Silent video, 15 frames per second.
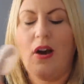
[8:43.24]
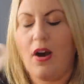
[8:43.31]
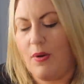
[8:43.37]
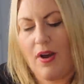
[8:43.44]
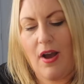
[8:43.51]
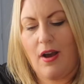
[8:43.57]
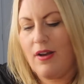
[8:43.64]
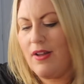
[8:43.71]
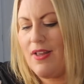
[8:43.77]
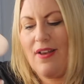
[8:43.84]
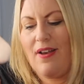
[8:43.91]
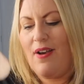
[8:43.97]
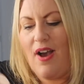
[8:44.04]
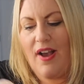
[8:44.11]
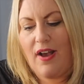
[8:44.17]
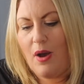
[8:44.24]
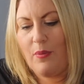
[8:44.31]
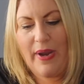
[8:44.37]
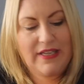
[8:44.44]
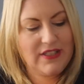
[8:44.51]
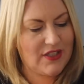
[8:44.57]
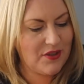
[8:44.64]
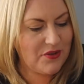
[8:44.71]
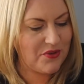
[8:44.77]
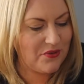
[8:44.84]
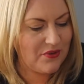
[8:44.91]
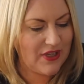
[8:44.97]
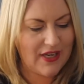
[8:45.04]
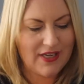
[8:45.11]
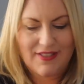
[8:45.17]
Oh, I can't wait to use all
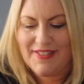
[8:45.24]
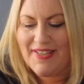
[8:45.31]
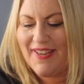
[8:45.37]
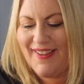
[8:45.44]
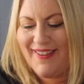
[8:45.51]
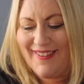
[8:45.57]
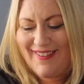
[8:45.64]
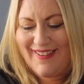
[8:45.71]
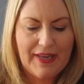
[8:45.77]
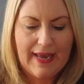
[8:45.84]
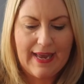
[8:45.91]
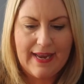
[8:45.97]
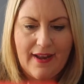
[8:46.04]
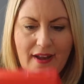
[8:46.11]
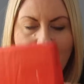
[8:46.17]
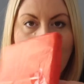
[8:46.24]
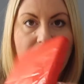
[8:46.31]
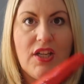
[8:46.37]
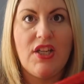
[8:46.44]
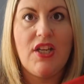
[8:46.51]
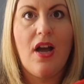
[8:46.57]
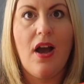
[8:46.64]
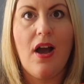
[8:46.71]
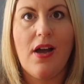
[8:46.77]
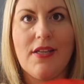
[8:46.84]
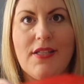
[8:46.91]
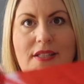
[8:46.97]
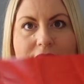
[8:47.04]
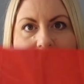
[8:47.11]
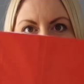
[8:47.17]
these. Okay,
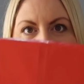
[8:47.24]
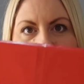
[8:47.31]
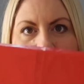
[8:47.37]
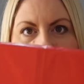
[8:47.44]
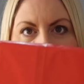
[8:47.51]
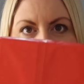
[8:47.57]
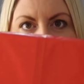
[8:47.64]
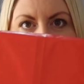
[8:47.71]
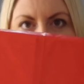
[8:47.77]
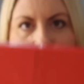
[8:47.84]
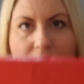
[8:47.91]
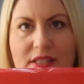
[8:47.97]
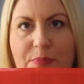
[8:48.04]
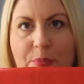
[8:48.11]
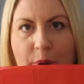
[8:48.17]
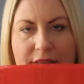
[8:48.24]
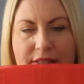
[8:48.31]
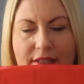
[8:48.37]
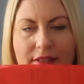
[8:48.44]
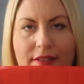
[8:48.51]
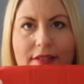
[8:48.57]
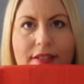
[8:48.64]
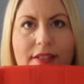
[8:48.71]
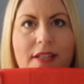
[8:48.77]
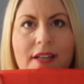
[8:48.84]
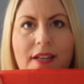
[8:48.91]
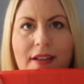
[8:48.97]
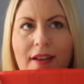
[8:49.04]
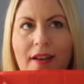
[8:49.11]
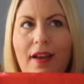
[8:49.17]
last present.
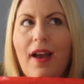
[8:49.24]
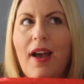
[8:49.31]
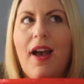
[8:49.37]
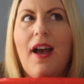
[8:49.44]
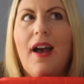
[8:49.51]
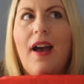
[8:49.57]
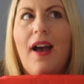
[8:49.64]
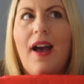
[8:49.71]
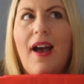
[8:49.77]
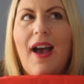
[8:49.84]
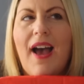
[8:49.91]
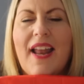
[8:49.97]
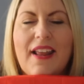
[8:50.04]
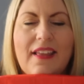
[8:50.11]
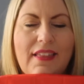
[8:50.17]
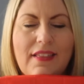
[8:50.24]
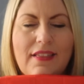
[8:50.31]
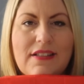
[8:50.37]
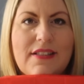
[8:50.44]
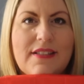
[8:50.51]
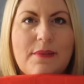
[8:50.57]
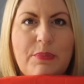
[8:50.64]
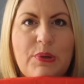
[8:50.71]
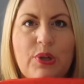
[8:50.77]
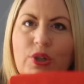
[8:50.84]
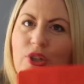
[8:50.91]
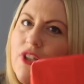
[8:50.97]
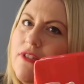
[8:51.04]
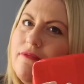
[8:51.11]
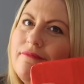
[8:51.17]
And I think this is a
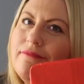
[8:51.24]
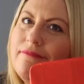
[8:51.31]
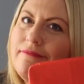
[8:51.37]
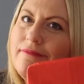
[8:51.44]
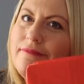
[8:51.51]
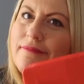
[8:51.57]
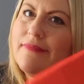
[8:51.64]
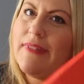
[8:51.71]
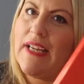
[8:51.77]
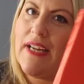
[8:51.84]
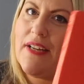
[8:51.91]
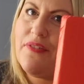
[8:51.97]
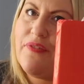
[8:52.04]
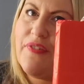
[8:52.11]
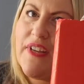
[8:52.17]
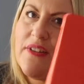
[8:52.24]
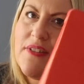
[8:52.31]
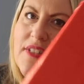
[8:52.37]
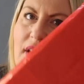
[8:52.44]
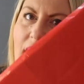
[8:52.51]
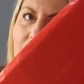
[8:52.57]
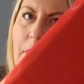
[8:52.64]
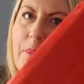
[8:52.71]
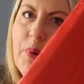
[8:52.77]
book. It feels like a